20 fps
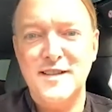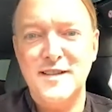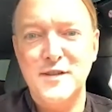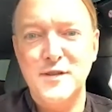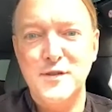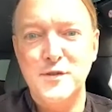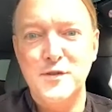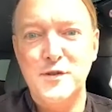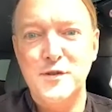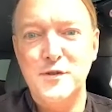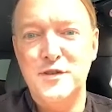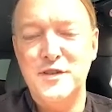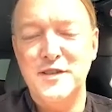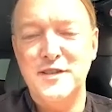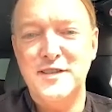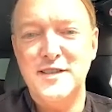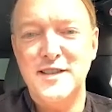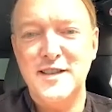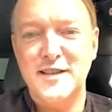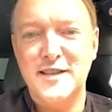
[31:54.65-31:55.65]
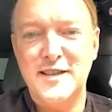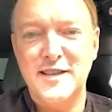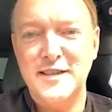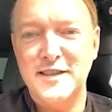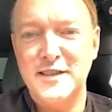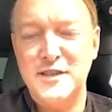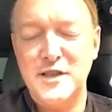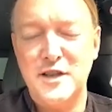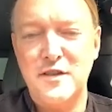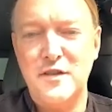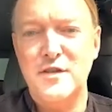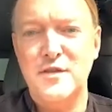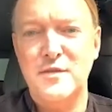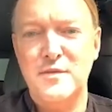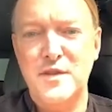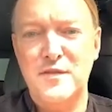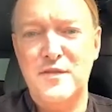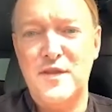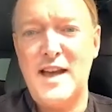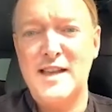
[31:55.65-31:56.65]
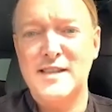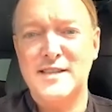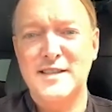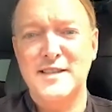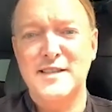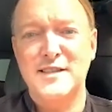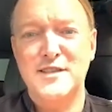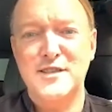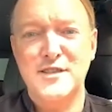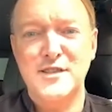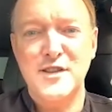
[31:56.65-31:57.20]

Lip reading: who could kill each other the fastest.